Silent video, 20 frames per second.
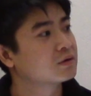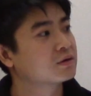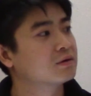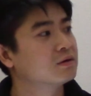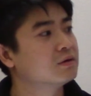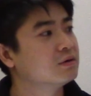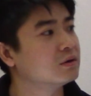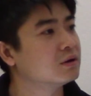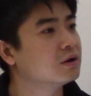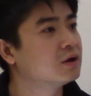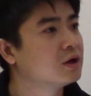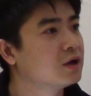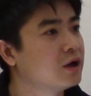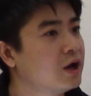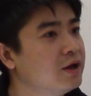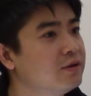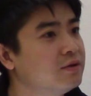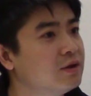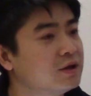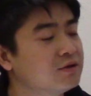Cool.
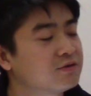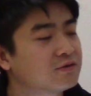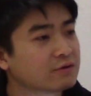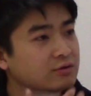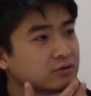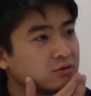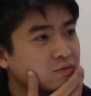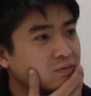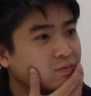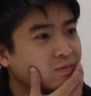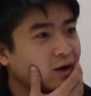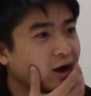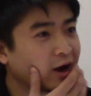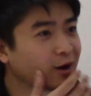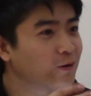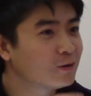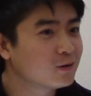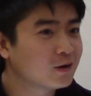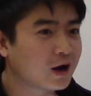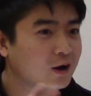And so
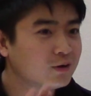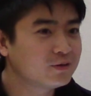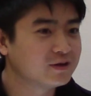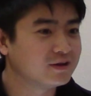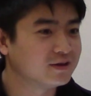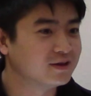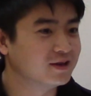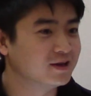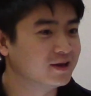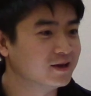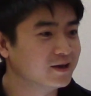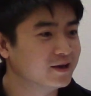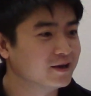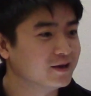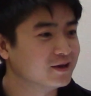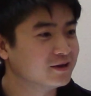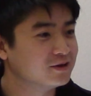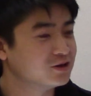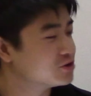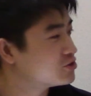how did
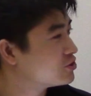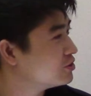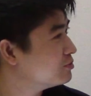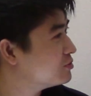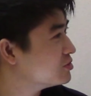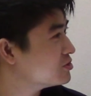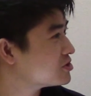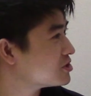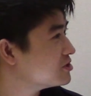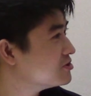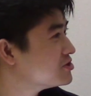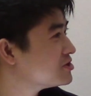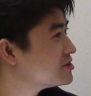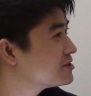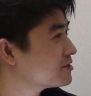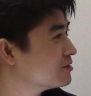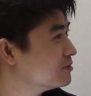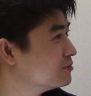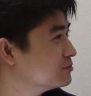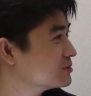the trip to
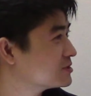Shenzhen go?